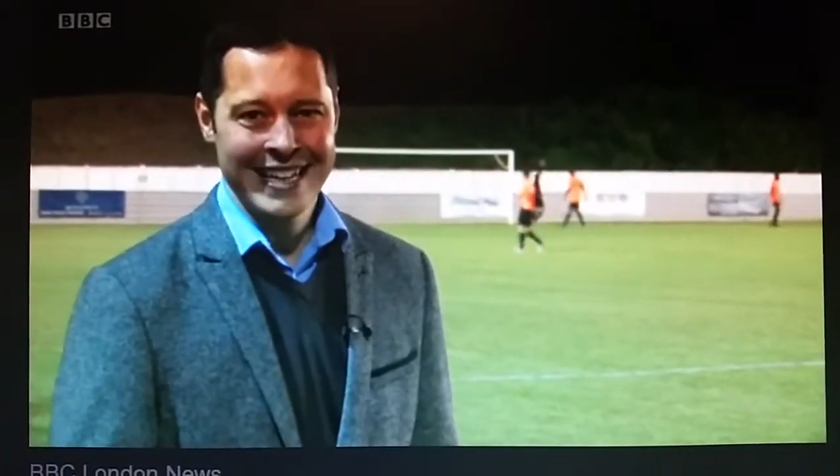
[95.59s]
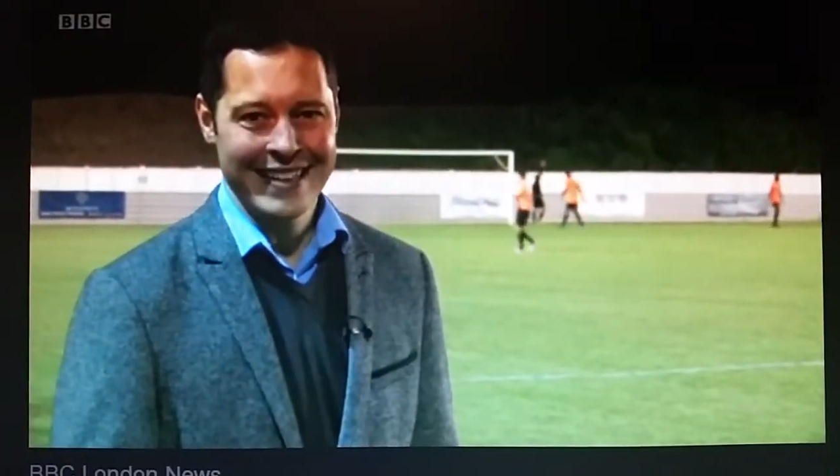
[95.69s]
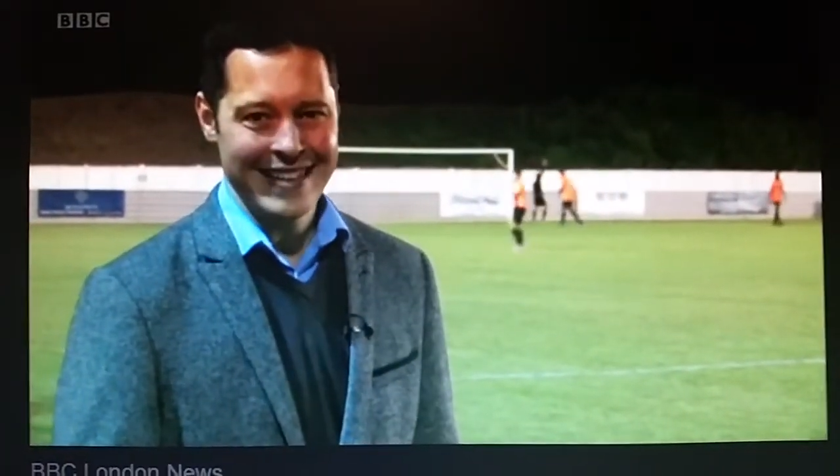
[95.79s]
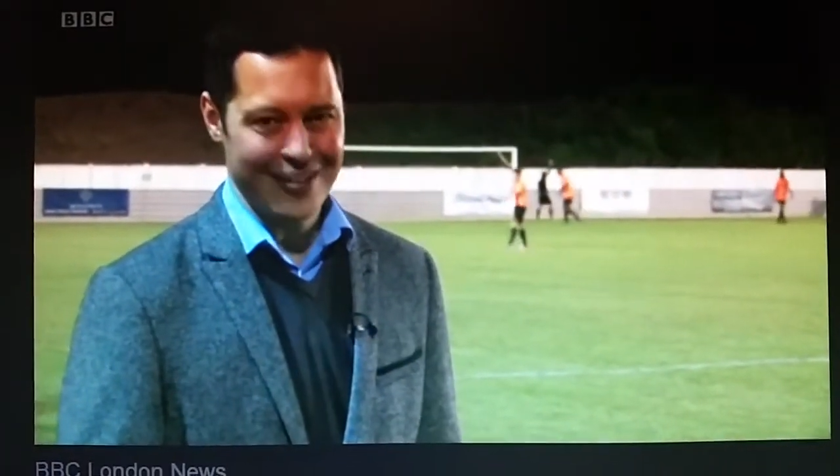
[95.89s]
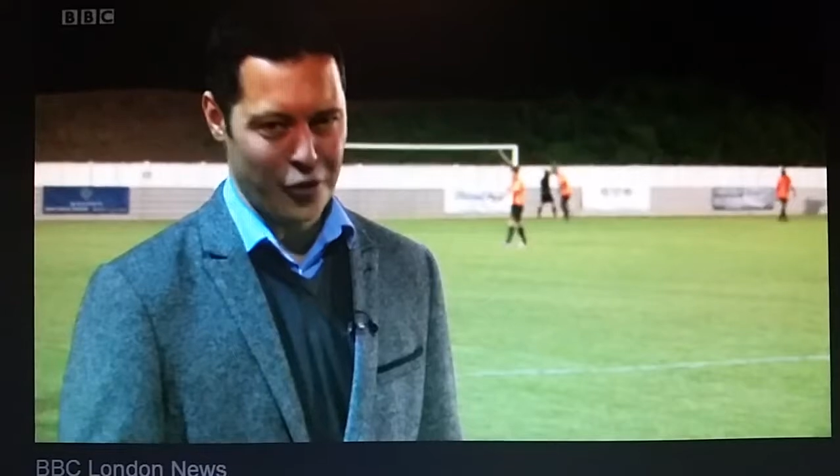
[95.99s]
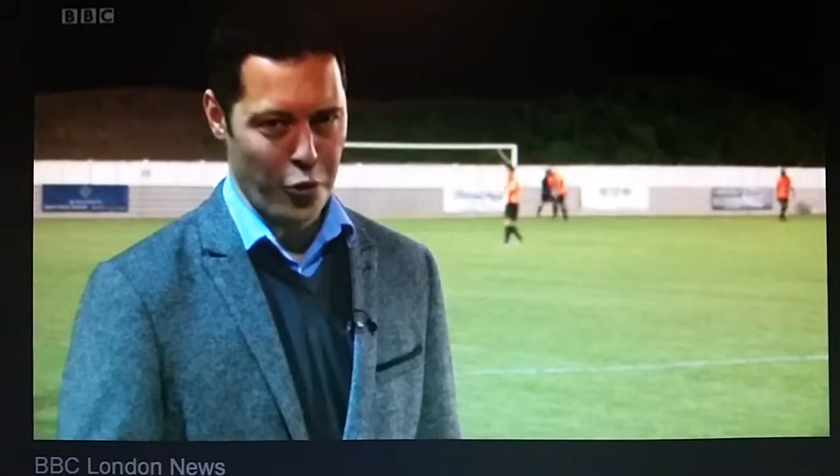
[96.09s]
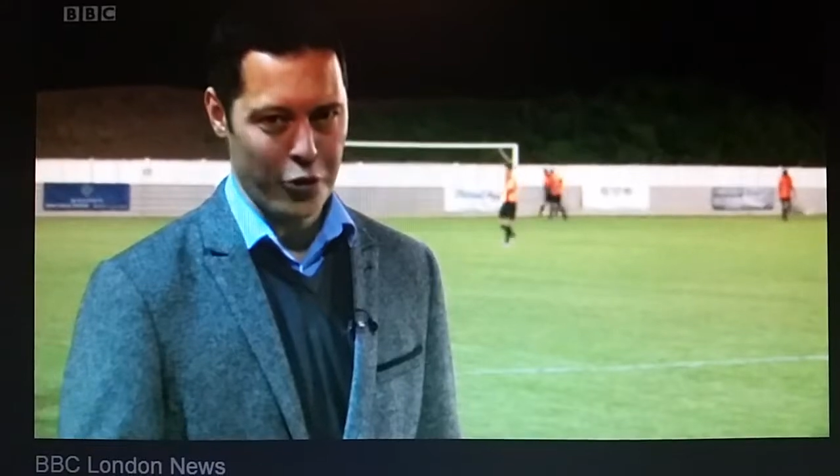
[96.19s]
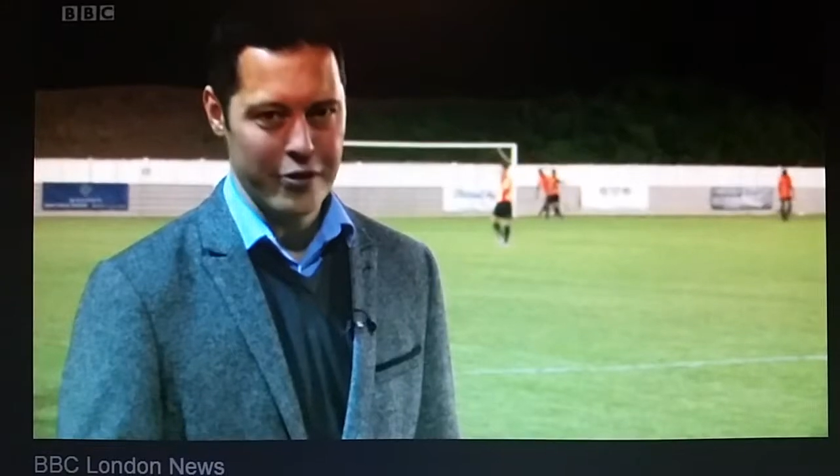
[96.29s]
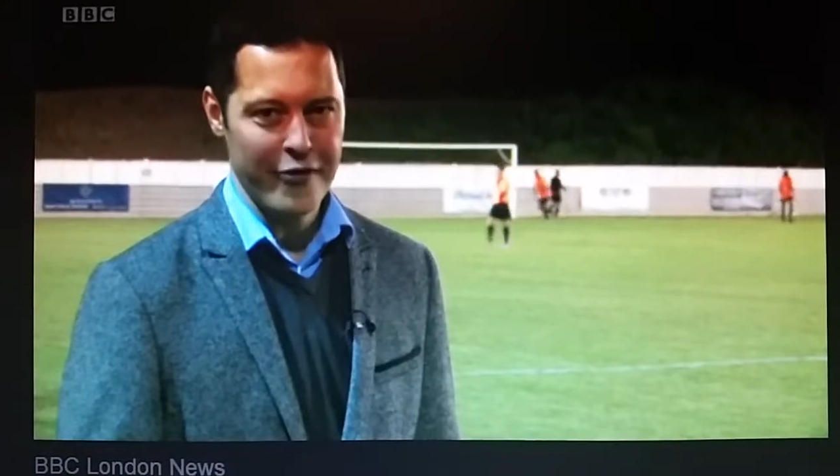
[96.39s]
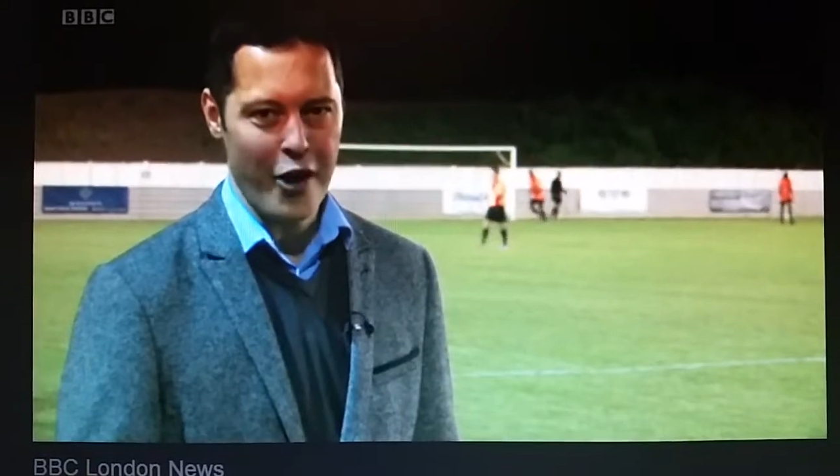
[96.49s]
in this
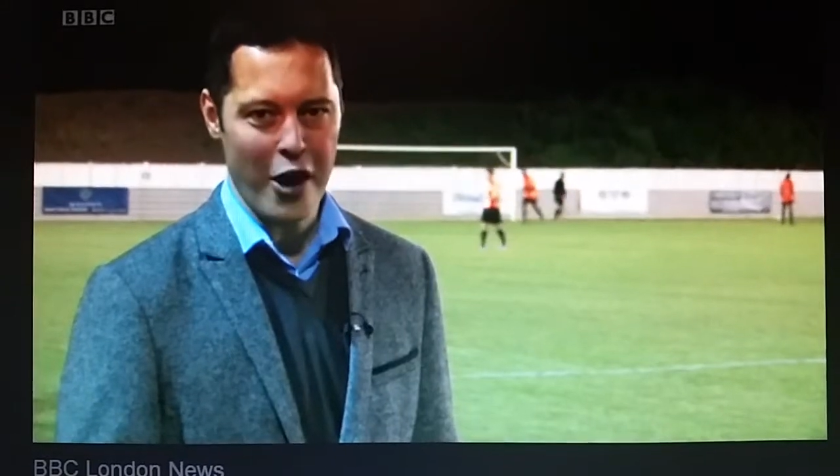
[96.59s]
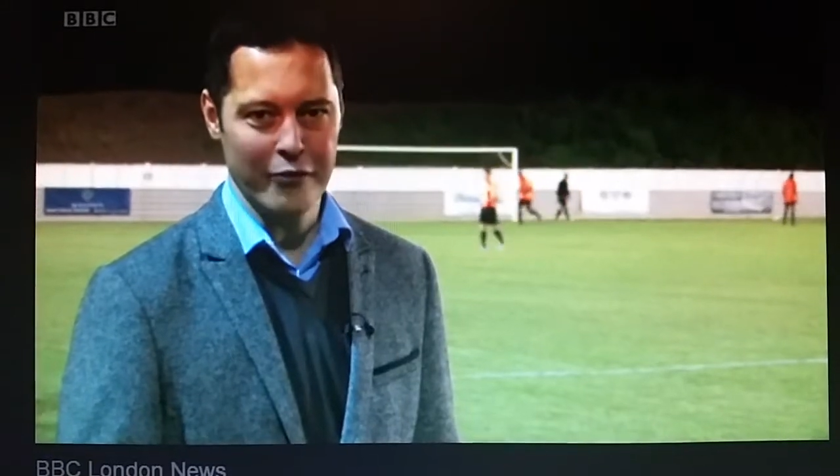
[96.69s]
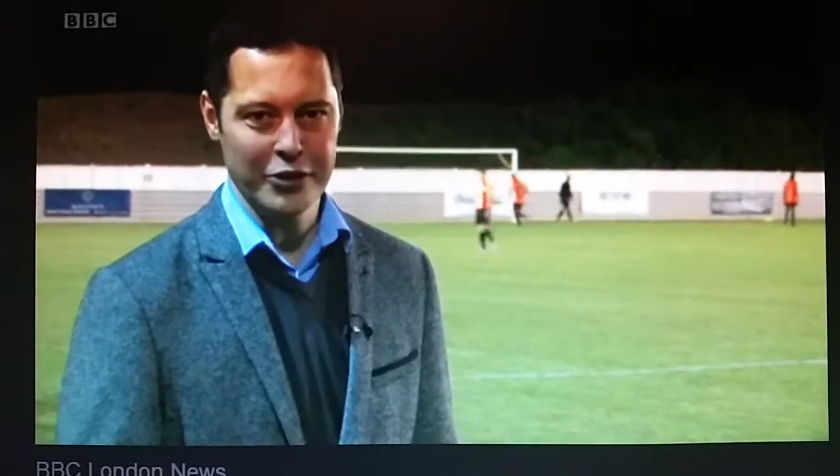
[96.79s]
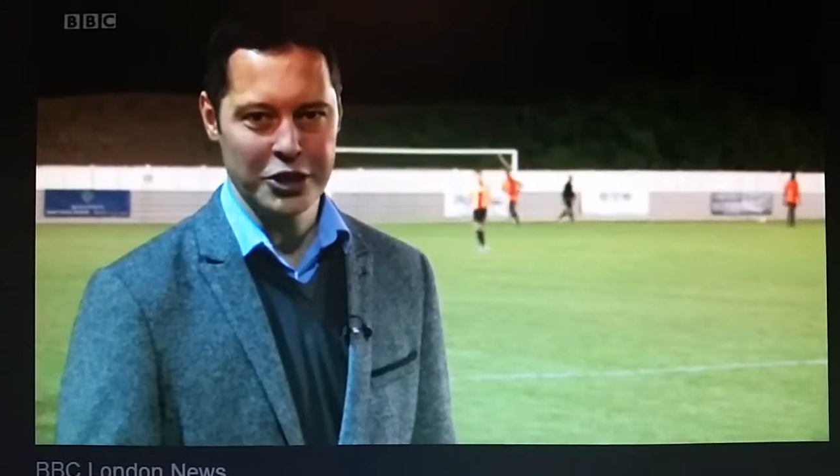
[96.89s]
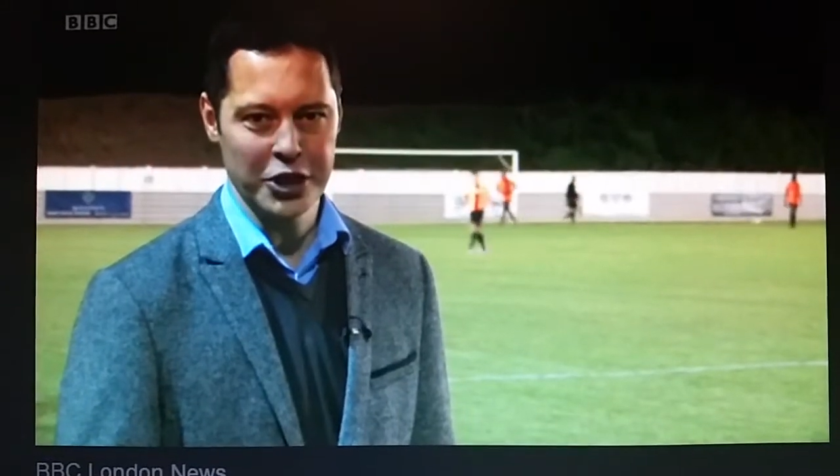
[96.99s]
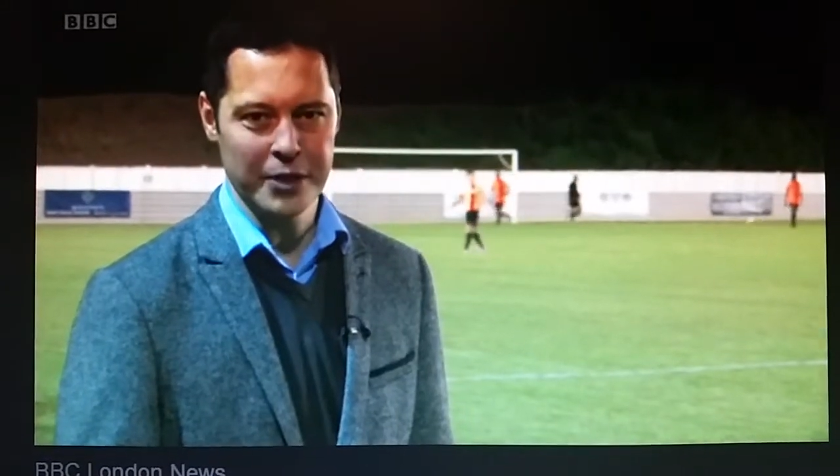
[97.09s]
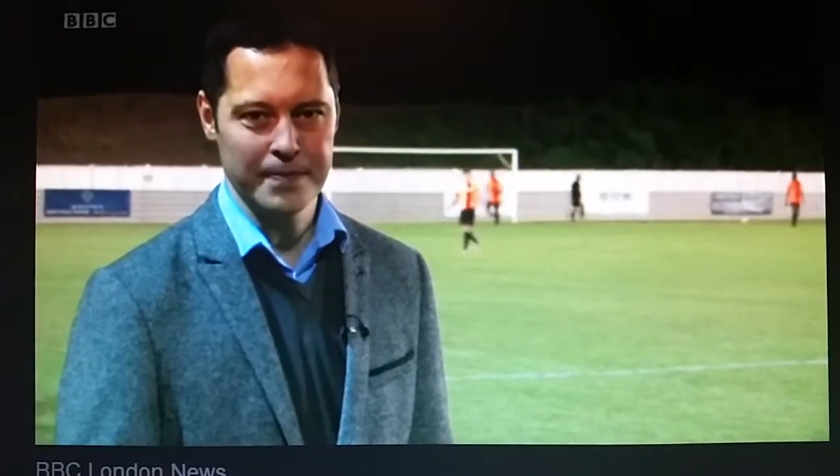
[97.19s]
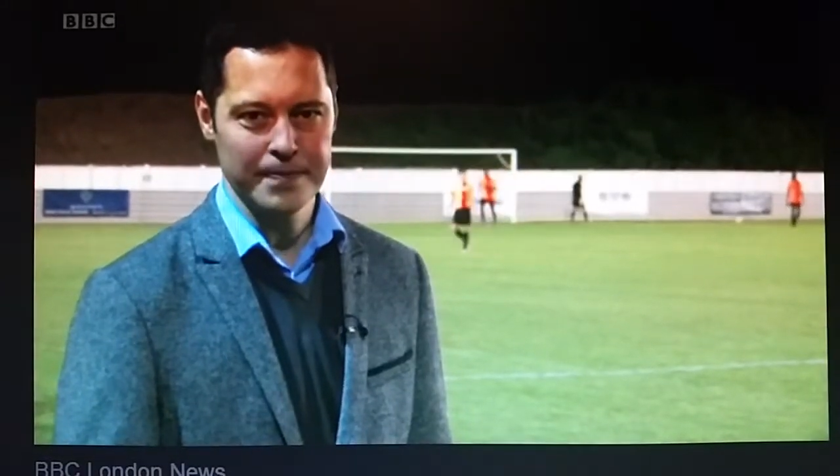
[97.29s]
corner of Hertfordshire.